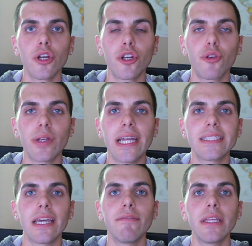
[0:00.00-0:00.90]

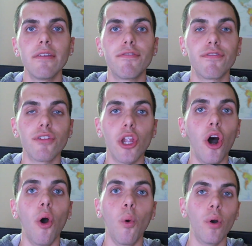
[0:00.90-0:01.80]
creativity
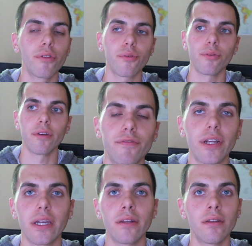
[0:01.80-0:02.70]
flow through the
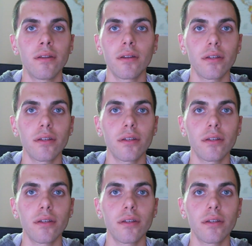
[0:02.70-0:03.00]
friggin'